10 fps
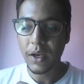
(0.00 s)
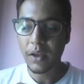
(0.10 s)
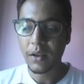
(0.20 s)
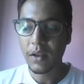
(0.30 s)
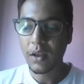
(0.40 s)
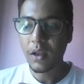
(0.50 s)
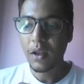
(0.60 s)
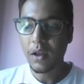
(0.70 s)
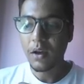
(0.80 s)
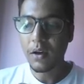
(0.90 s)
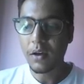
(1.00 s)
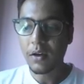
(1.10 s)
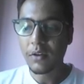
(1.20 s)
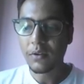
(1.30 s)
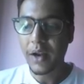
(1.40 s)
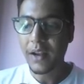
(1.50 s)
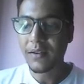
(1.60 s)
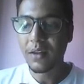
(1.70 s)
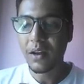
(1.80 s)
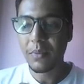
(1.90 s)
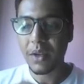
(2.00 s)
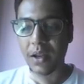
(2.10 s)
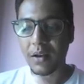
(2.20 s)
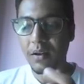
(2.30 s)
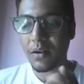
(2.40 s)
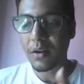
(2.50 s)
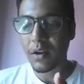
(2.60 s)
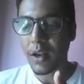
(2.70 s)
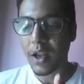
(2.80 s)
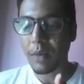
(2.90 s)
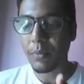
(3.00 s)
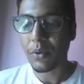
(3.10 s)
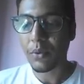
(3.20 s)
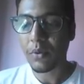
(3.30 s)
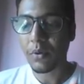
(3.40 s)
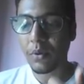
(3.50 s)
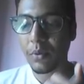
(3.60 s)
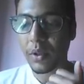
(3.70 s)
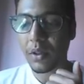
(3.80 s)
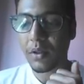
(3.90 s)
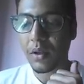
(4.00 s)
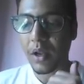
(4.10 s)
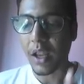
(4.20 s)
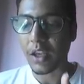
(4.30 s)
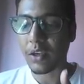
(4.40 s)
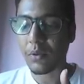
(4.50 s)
swelling. So RICE therapy can really help you with an